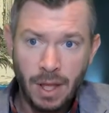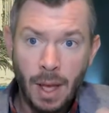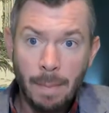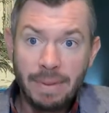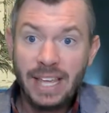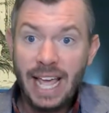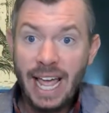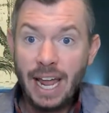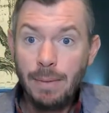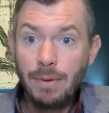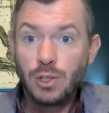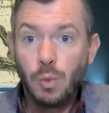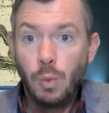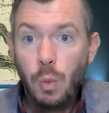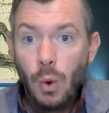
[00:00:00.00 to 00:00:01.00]
But the
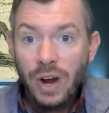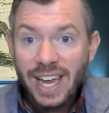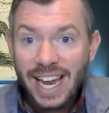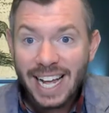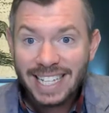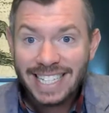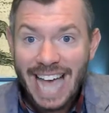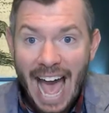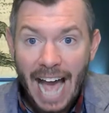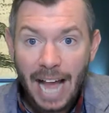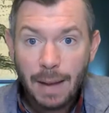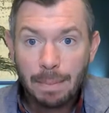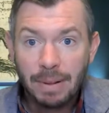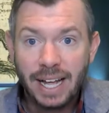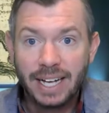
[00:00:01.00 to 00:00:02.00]
animals wouldn't
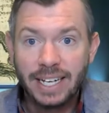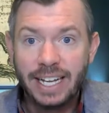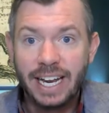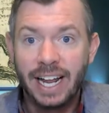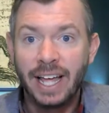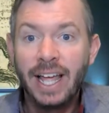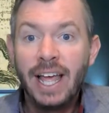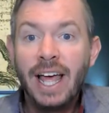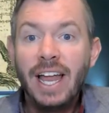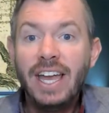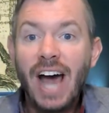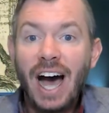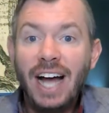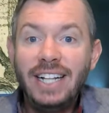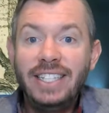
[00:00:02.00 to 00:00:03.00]
attack Blandina,
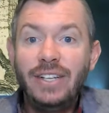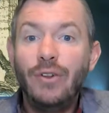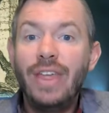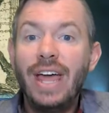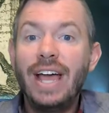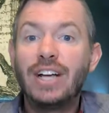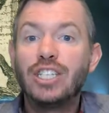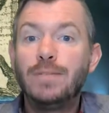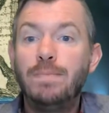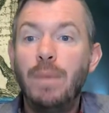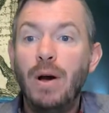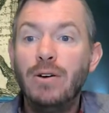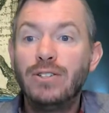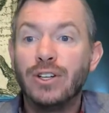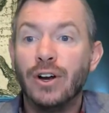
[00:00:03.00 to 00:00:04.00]
not until they
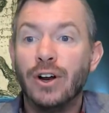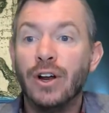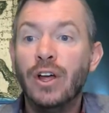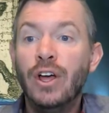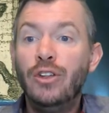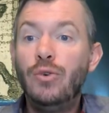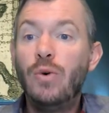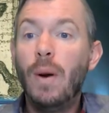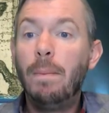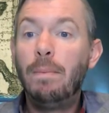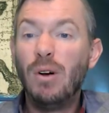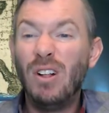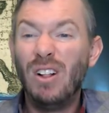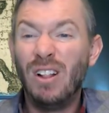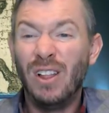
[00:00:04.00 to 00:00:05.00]
exposed her to a
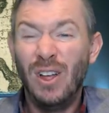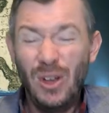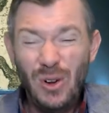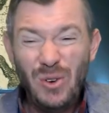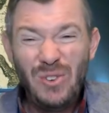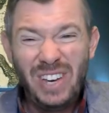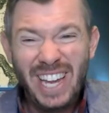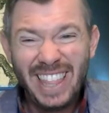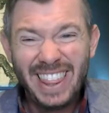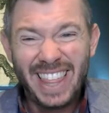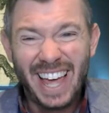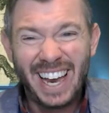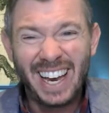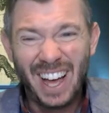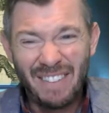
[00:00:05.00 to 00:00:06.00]
bull who did
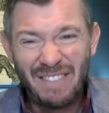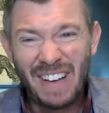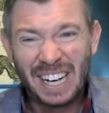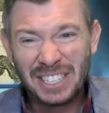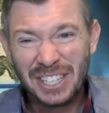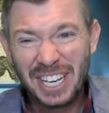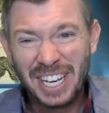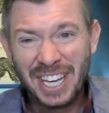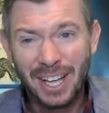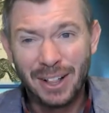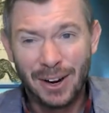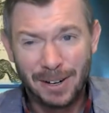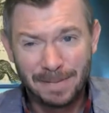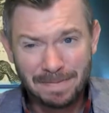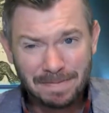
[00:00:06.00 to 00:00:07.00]
then eventually kill
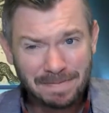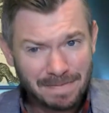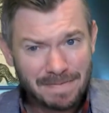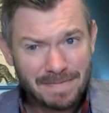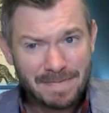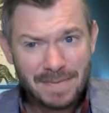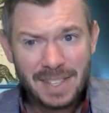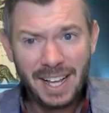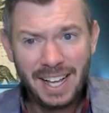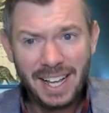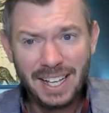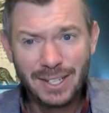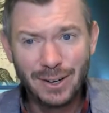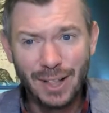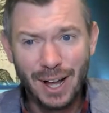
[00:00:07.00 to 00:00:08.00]
her. I
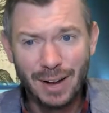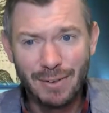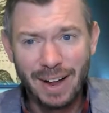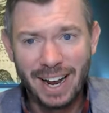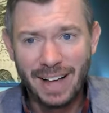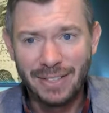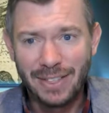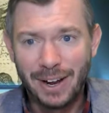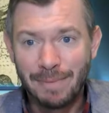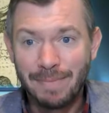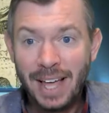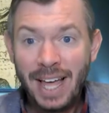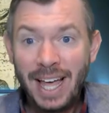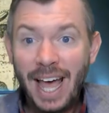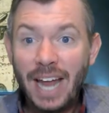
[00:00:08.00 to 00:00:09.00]
guess her luck ran out there.
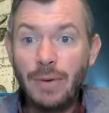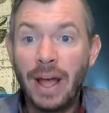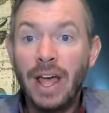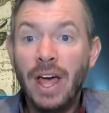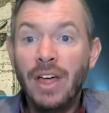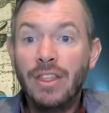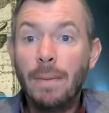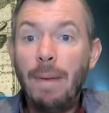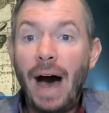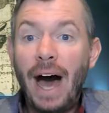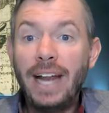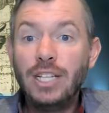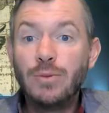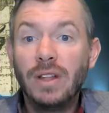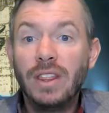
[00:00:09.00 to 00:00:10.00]
Anyway, the
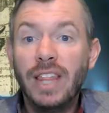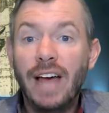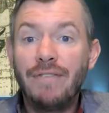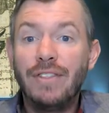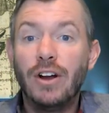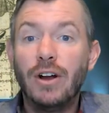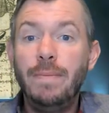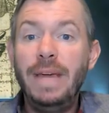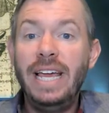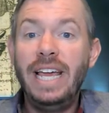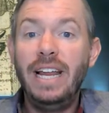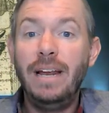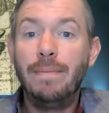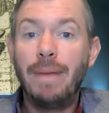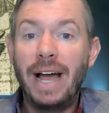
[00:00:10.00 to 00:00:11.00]
bodies were left there to be
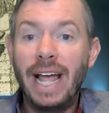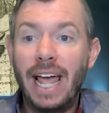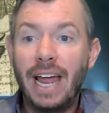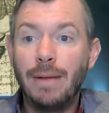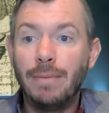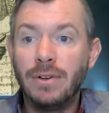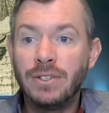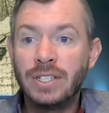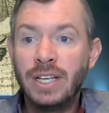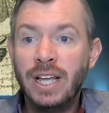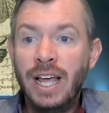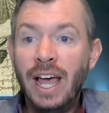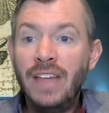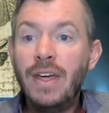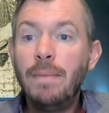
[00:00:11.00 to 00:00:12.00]
eaten by animals,
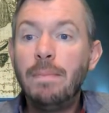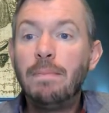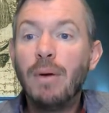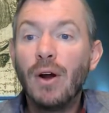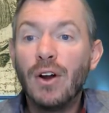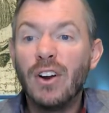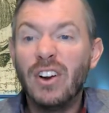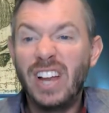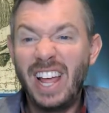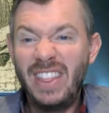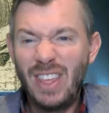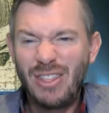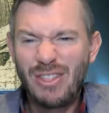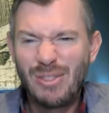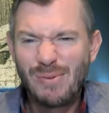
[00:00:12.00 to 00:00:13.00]
and then burned, and
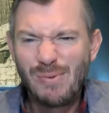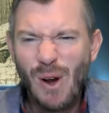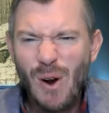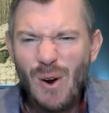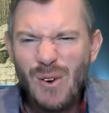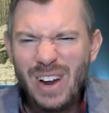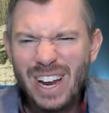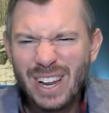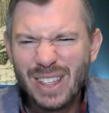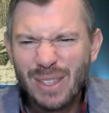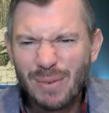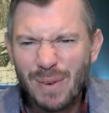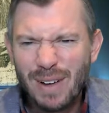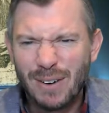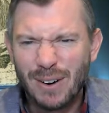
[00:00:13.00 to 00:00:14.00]
then thrown into the
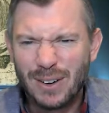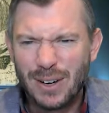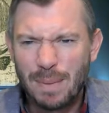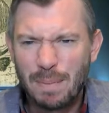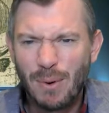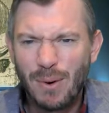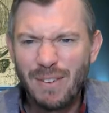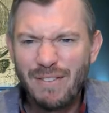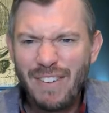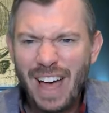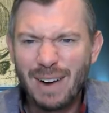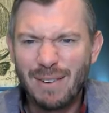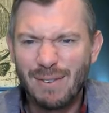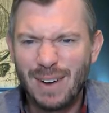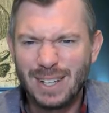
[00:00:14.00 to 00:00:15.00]
river to
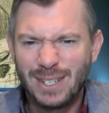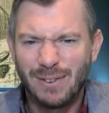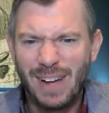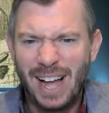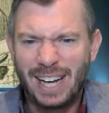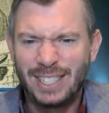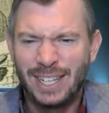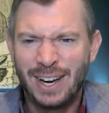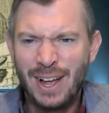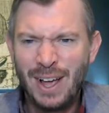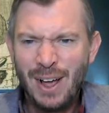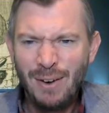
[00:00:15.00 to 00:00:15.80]
prevent resurrection.